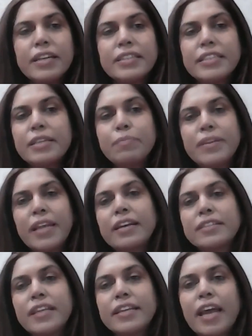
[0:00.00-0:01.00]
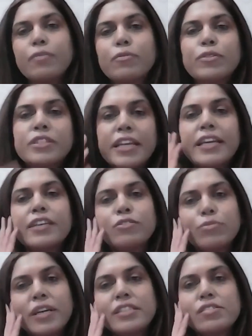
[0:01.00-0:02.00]
deep tech that I would take
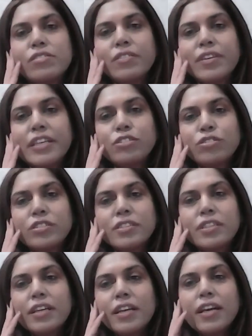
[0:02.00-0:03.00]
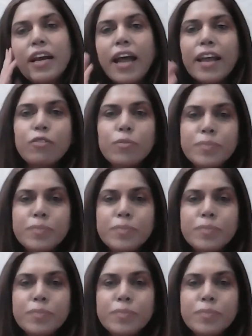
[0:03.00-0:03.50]
into consideration. I hope